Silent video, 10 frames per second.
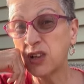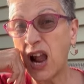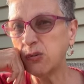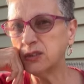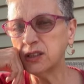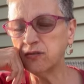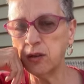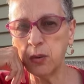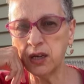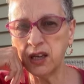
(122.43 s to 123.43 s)
I wouldn't give
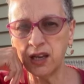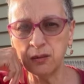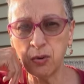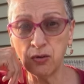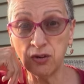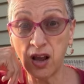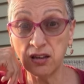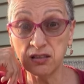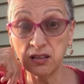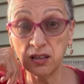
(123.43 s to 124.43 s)
them any kind of bone,
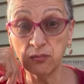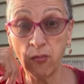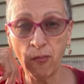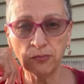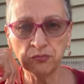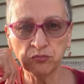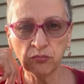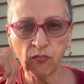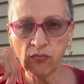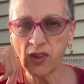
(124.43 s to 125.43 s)
honestly.
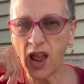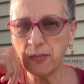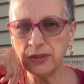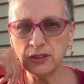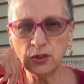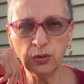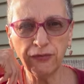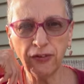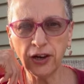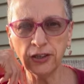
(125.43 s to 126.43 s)
I'd be too
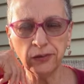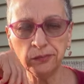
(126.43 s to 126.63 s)
afraid.